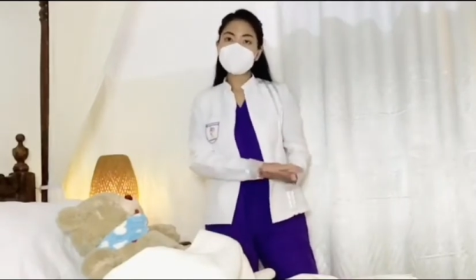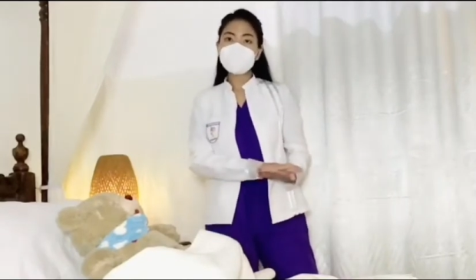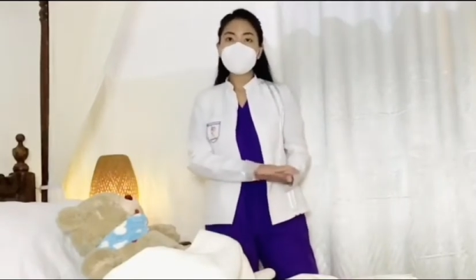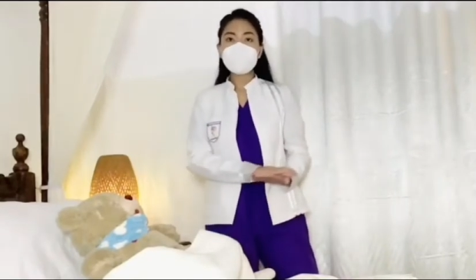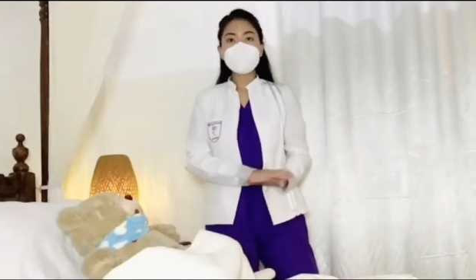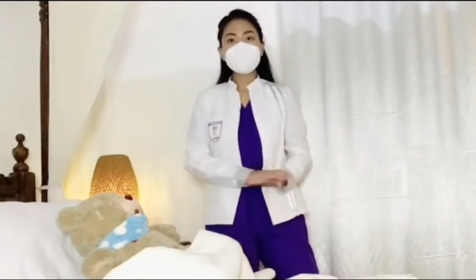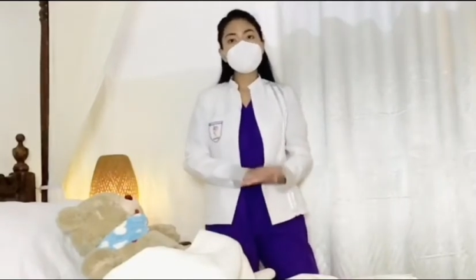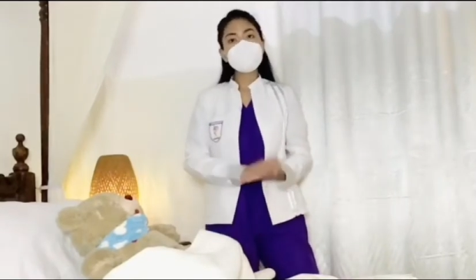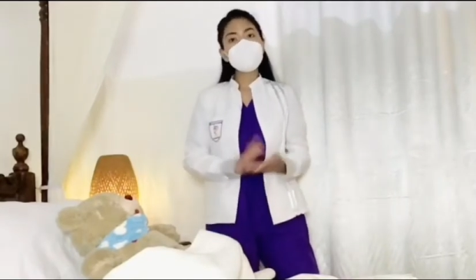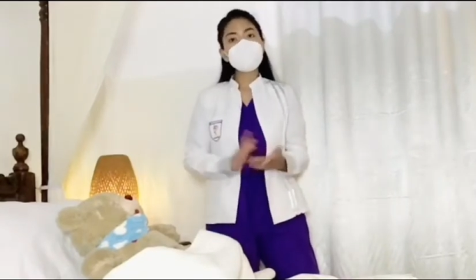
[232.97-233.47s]

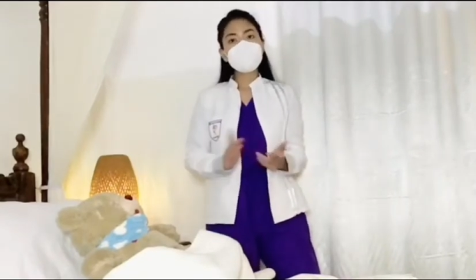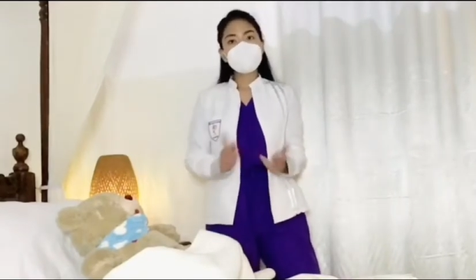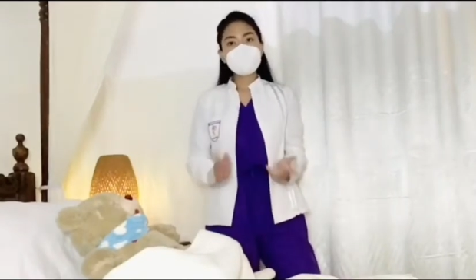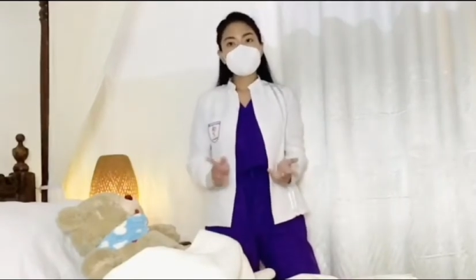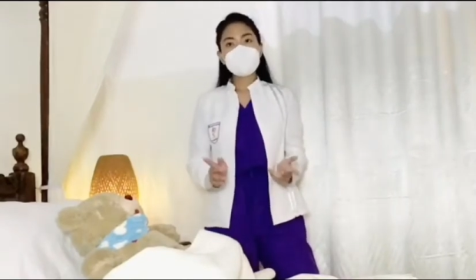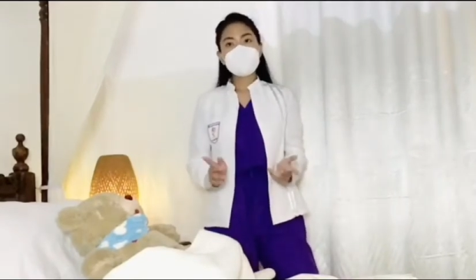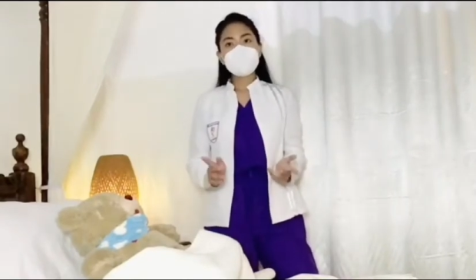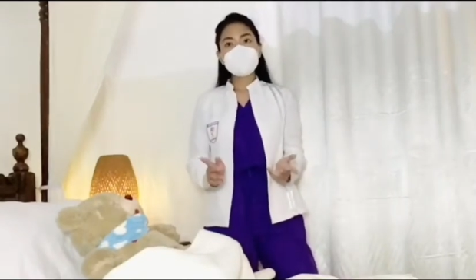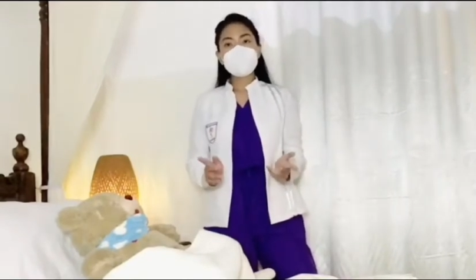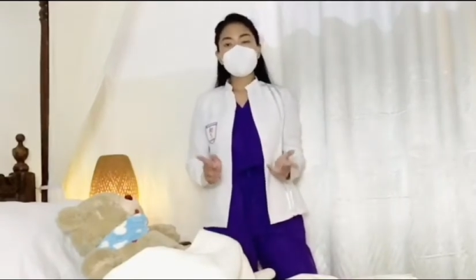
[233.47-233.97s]
So in
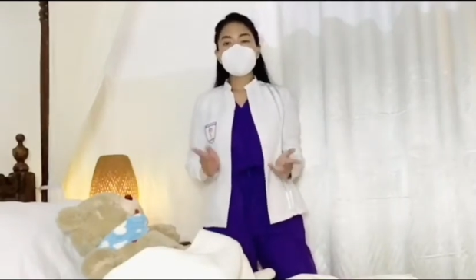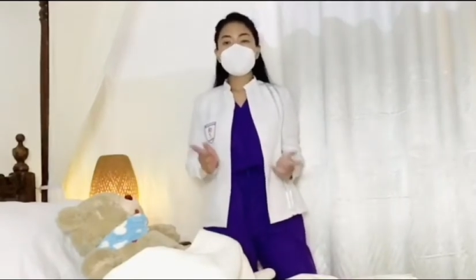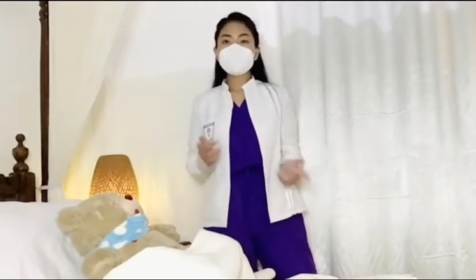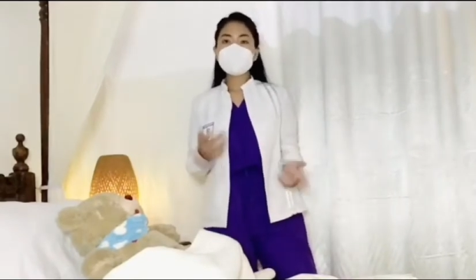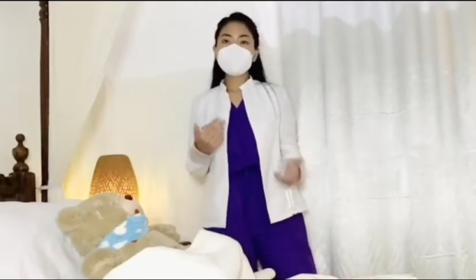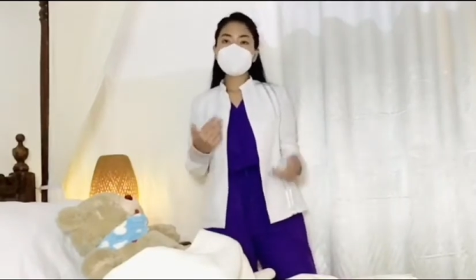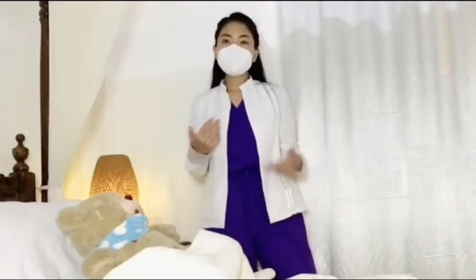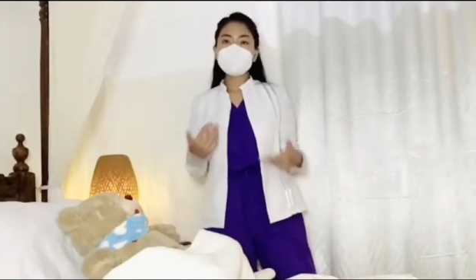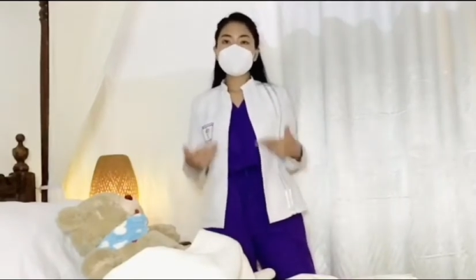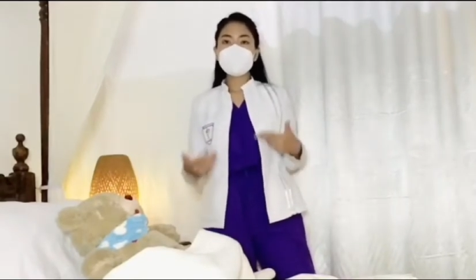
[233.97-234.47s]
step 3,
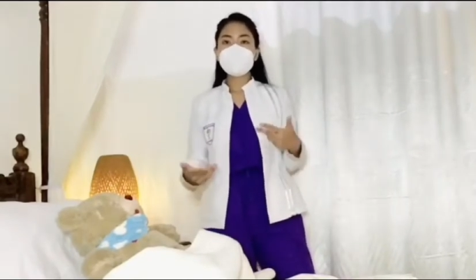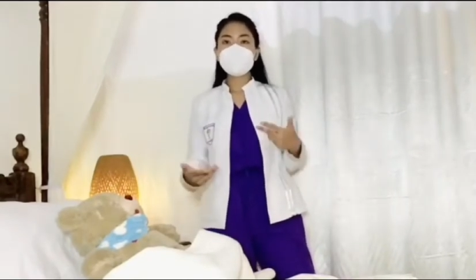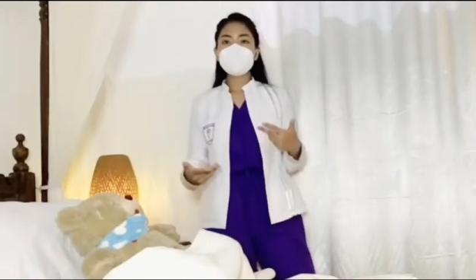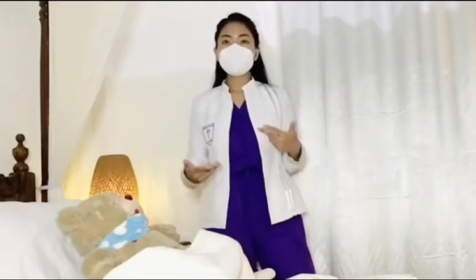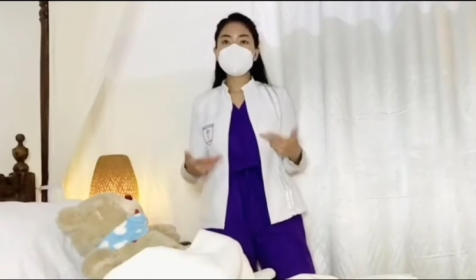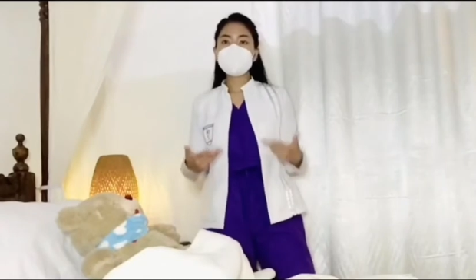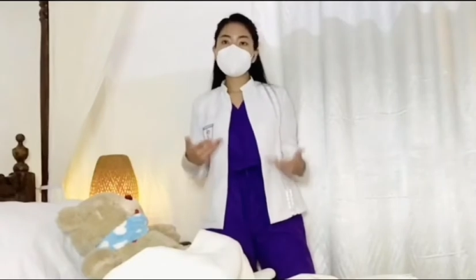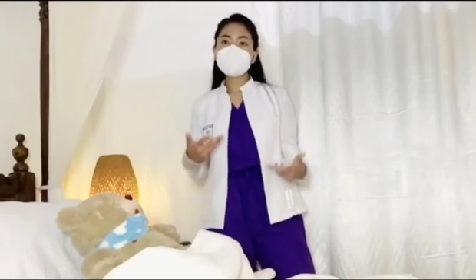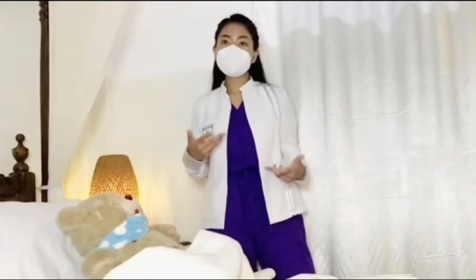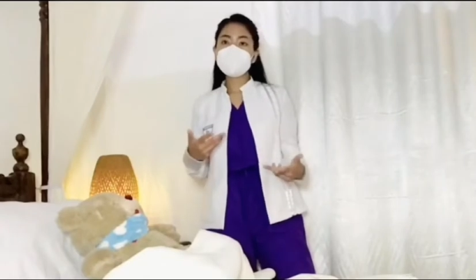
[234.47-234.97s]
we
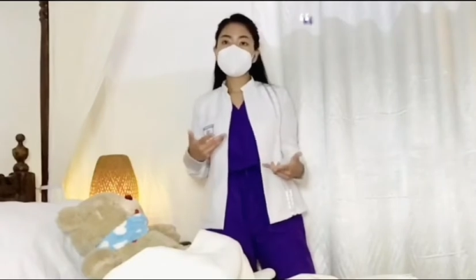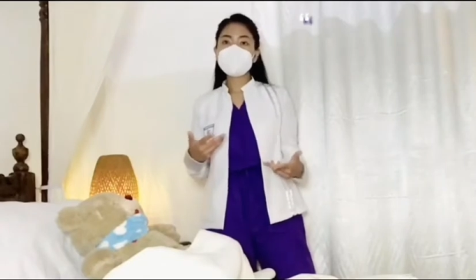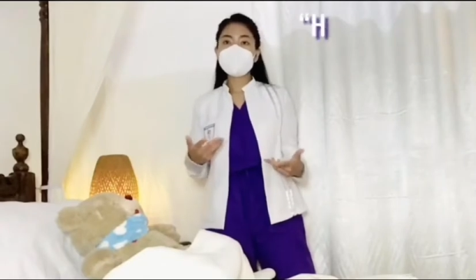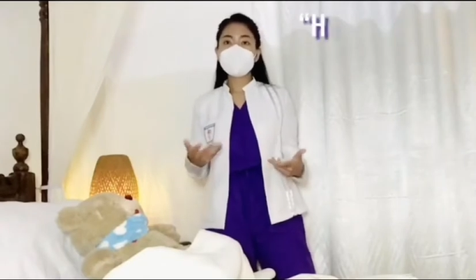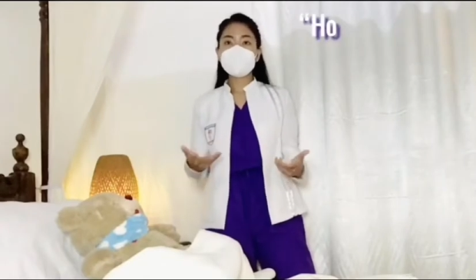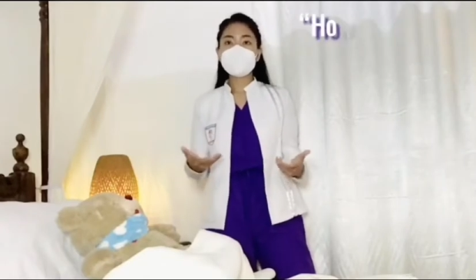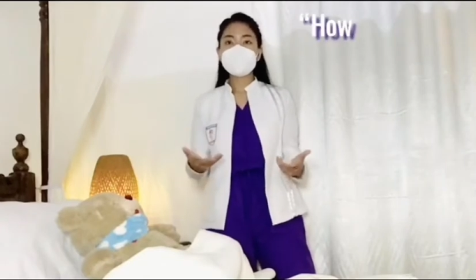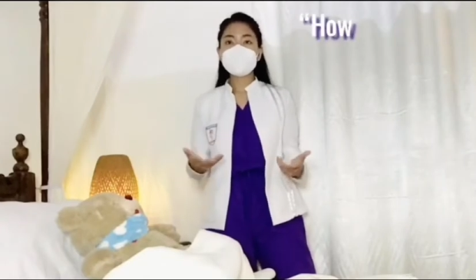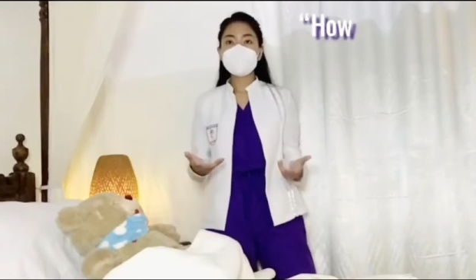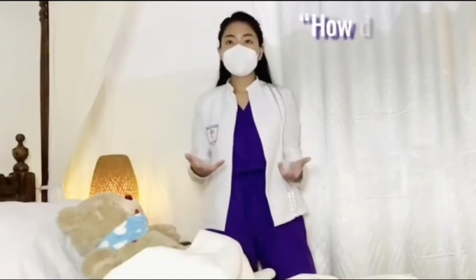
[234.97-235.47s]
ask how
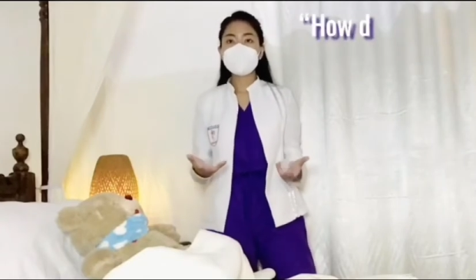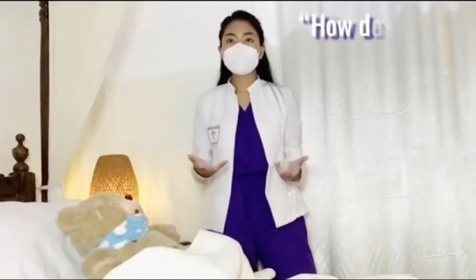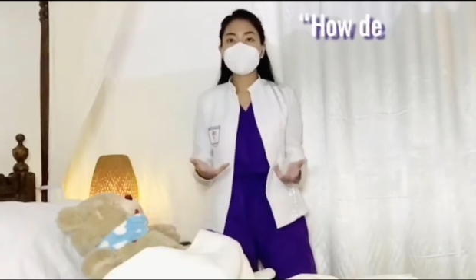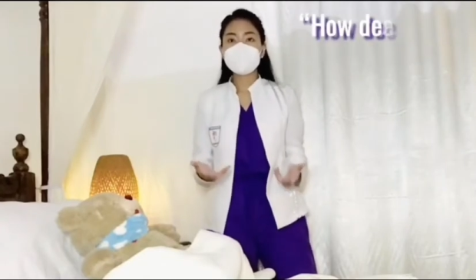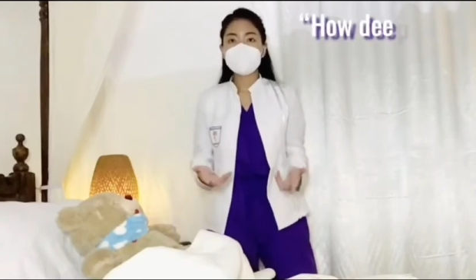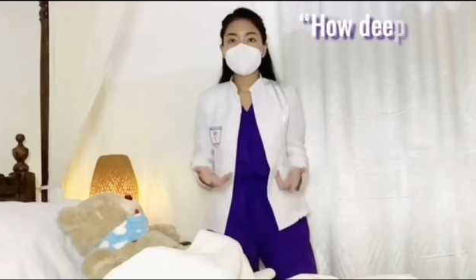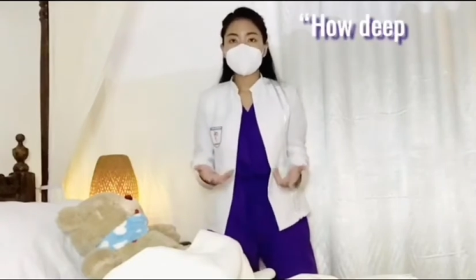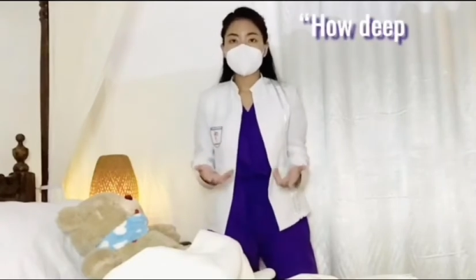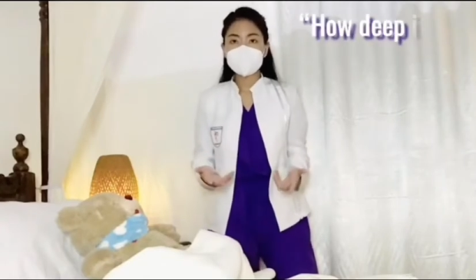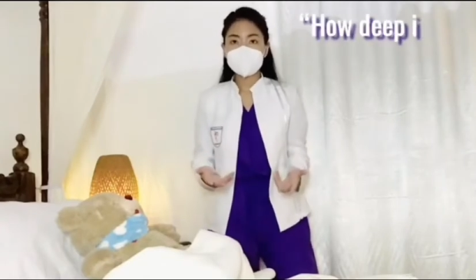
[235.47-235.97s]
deep
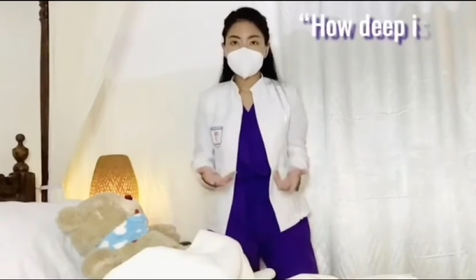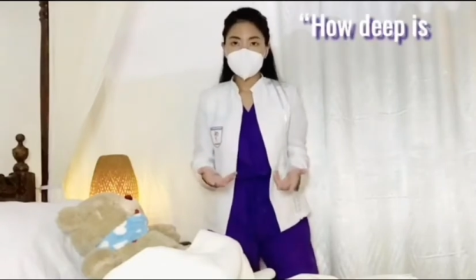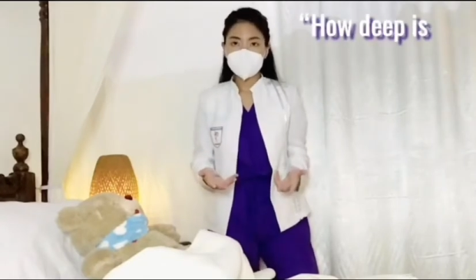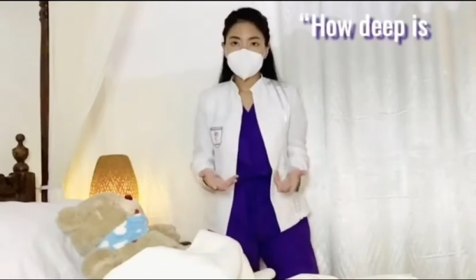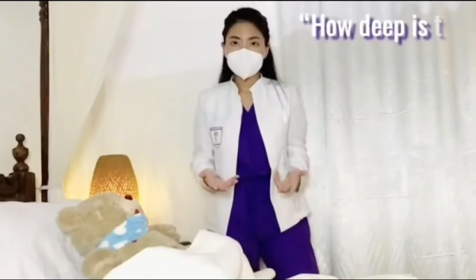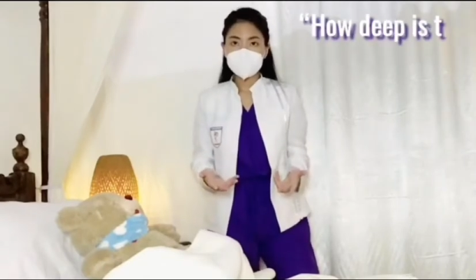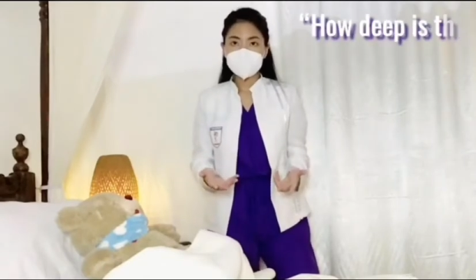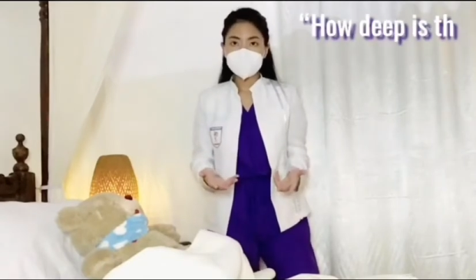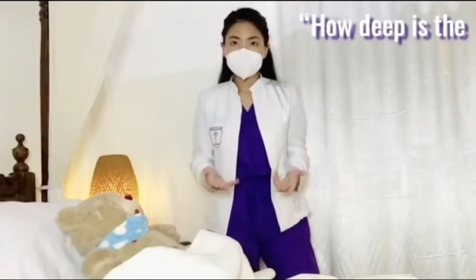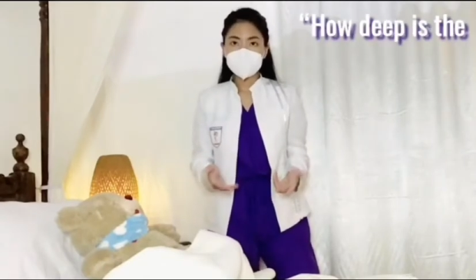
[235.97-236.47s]
is the
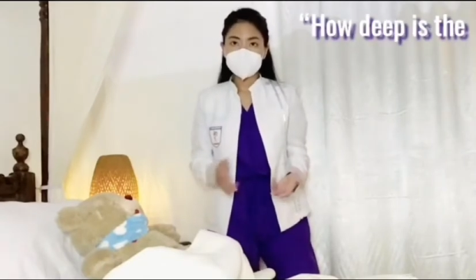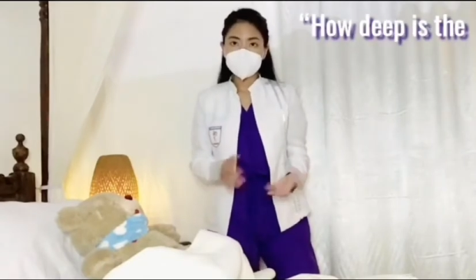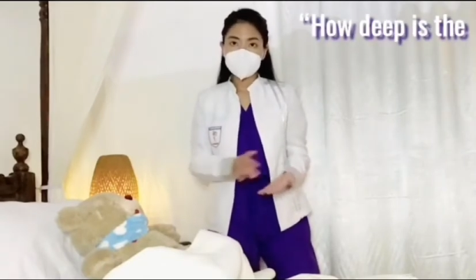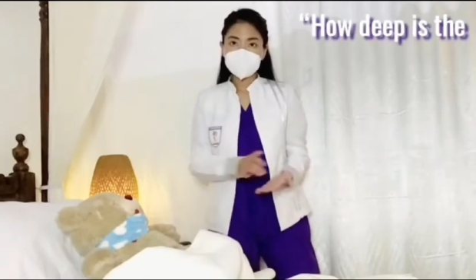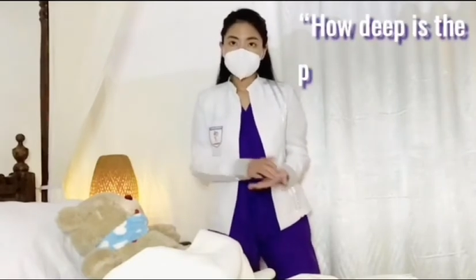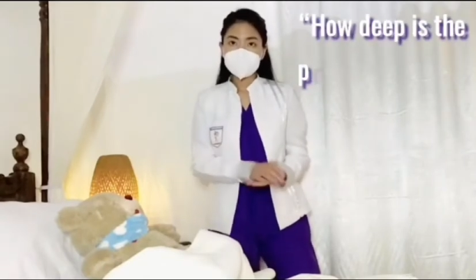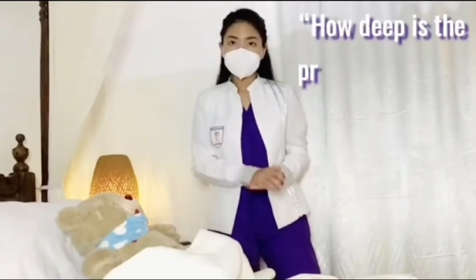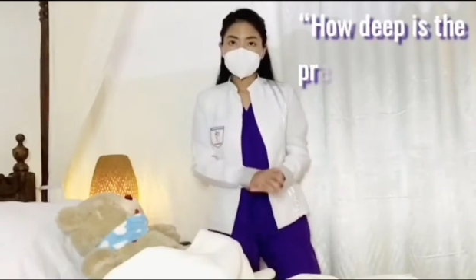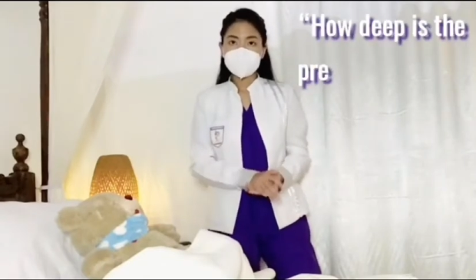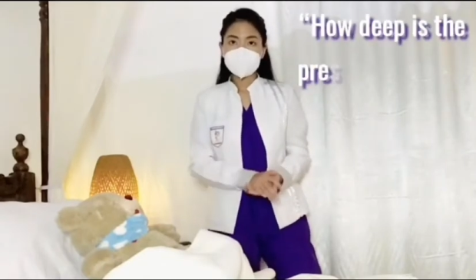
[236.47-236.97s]
presenting
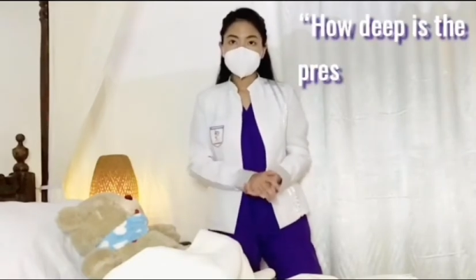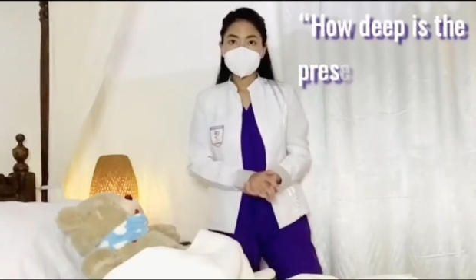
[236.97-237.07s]
part.